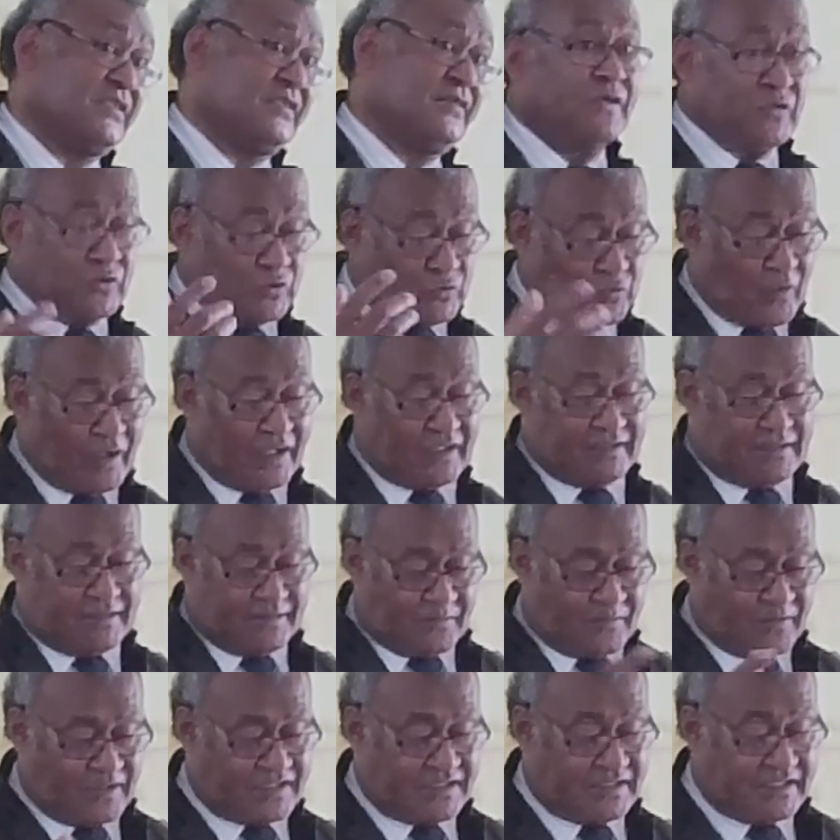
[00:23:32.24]
to what
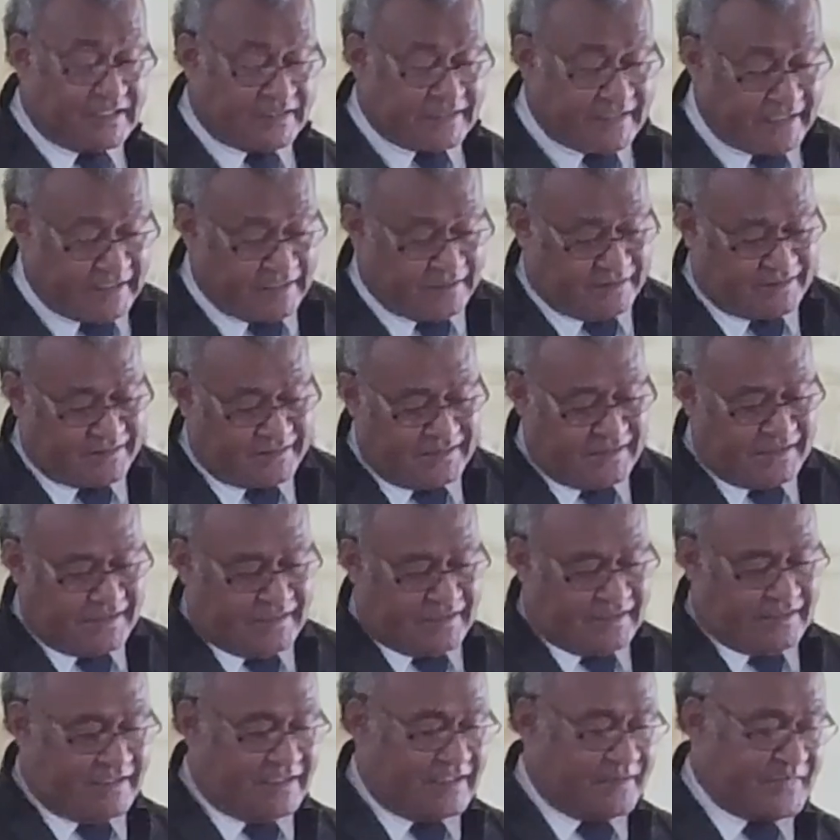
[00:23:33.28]
was detailed
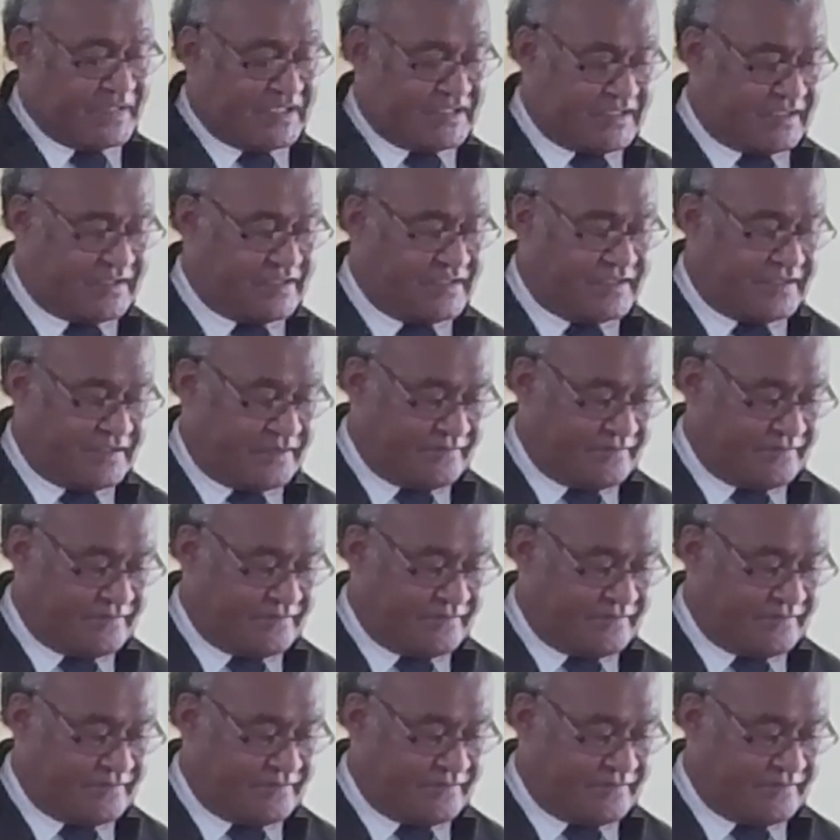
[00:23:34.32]
in the message.